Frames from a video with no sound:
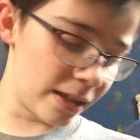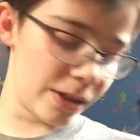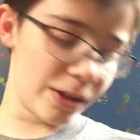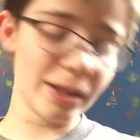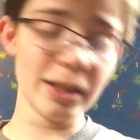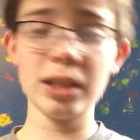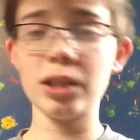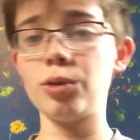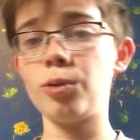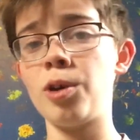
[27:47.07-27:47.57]

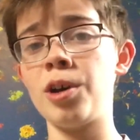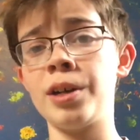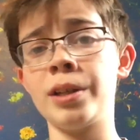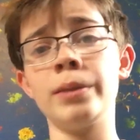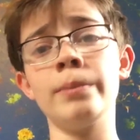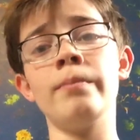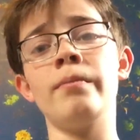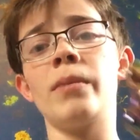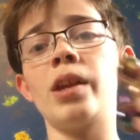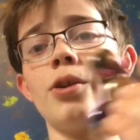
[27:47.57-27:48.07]
This
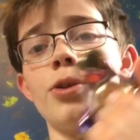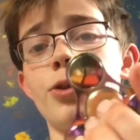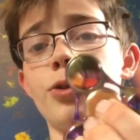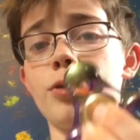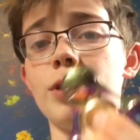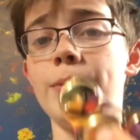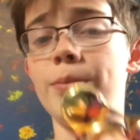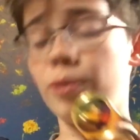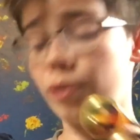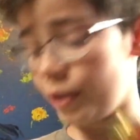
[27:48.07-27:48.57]
one,
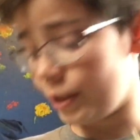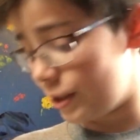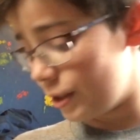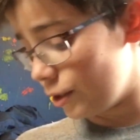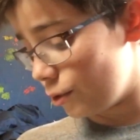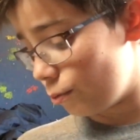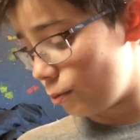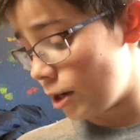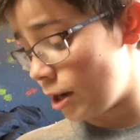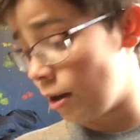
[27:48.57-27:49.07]
3 points
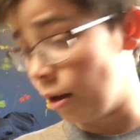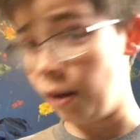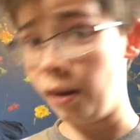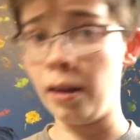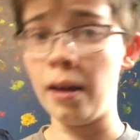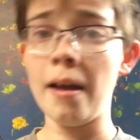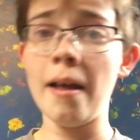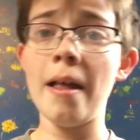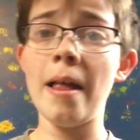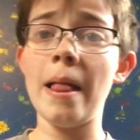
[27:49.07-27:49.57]
as well.